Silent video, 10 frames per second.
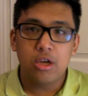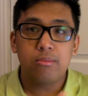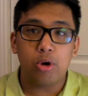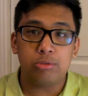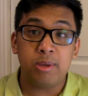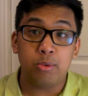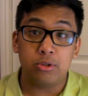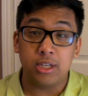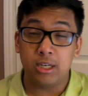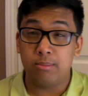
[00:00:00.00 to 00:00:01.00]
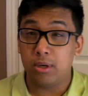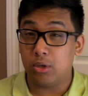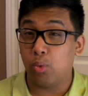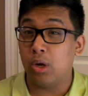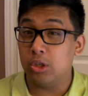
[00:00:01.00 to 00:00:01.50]
Most people did, but
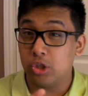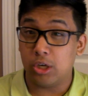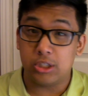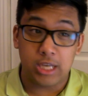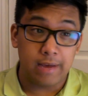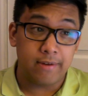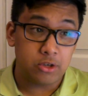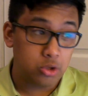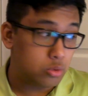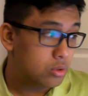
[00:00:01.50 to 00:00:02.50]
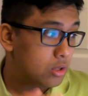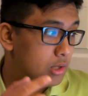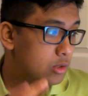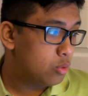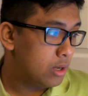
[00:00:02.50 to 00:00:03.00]
the one judge gave it to
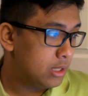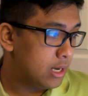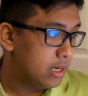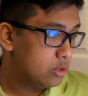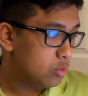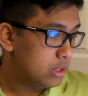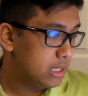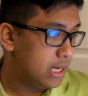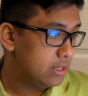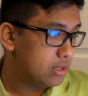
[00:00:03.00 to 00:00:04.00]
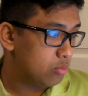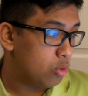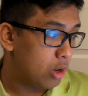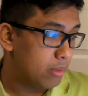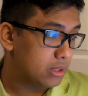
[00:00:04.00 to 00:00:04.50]
29 28 to
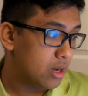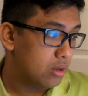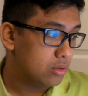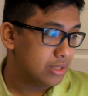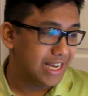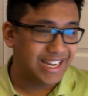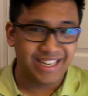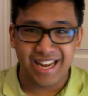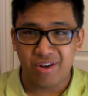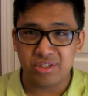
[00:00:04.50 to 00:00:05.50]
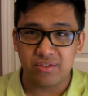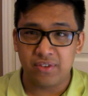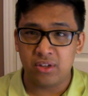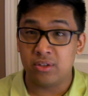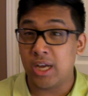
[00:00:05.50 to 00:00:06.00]
Rory MacDonald, and I wasn't
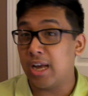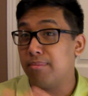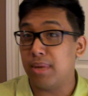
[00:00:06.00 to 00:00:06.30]
feeling that.